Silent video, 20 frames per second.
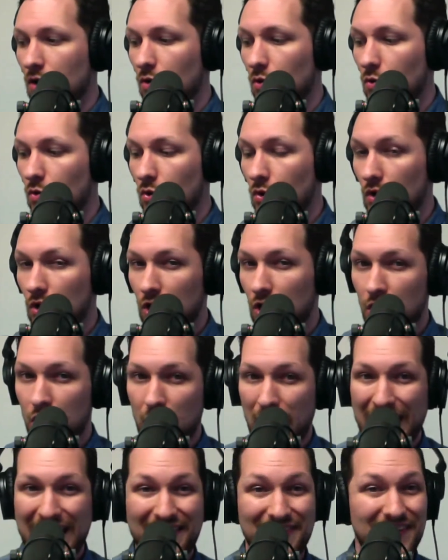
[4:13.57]

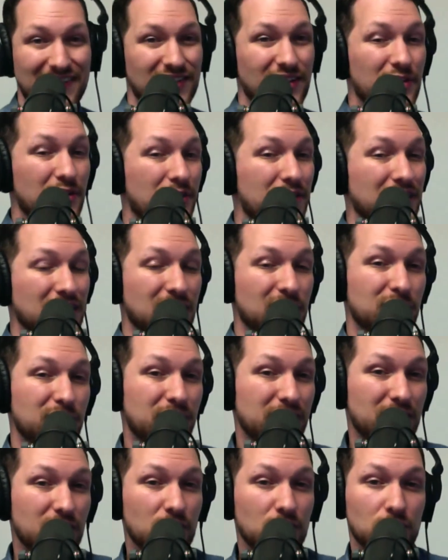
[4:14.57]
Or I had this other thing
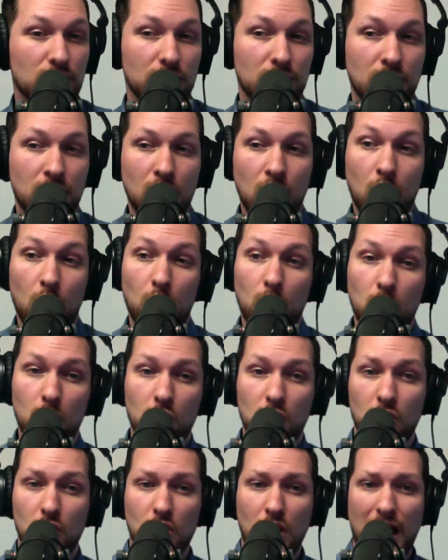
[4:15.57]
configured,
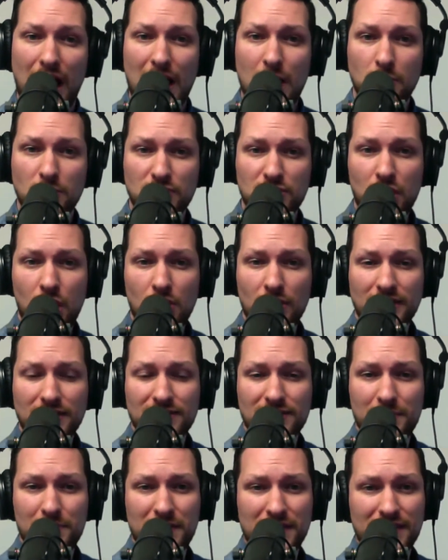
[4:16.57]
or I was calling
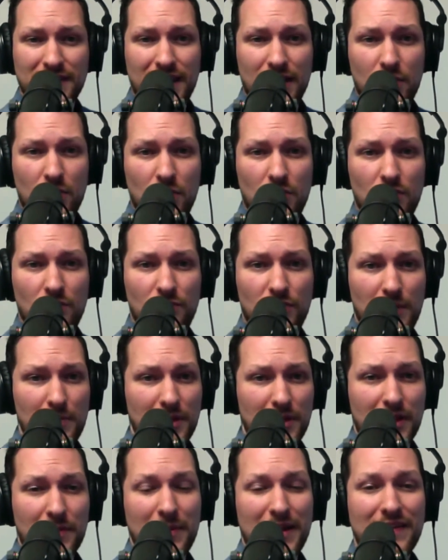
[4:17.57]
something that from
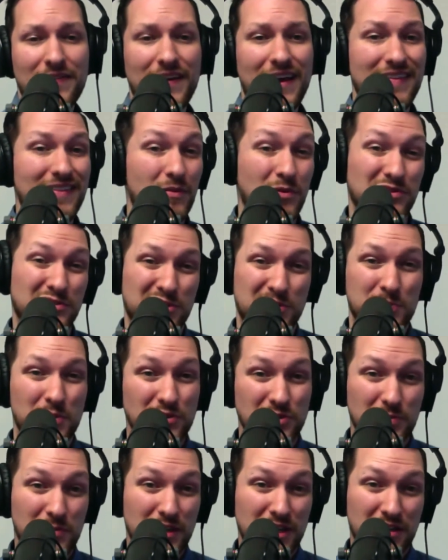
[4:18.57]
the command line that wasn't
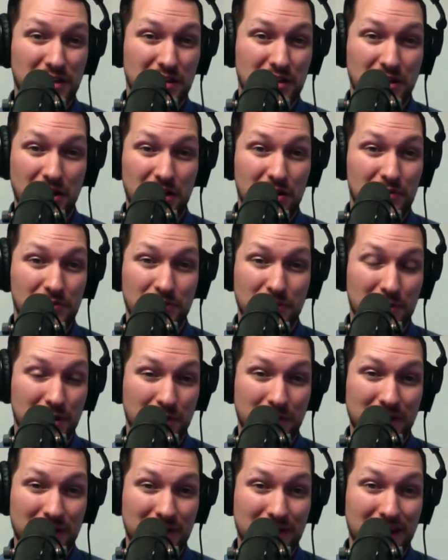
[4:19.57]
supposed to be called from the
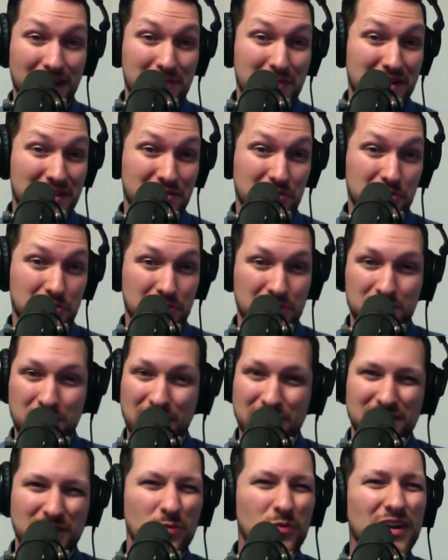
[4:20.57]
command line because it was
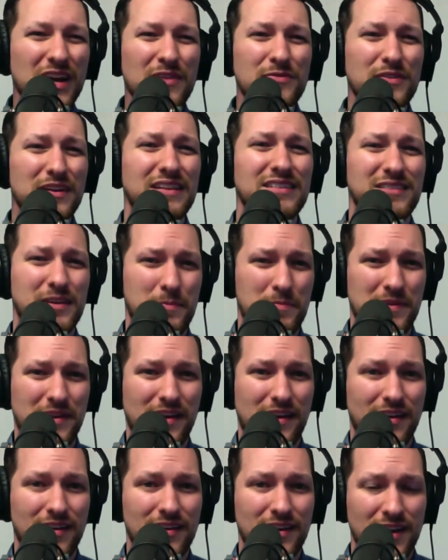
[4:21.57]
expecting, whatever it ends up being.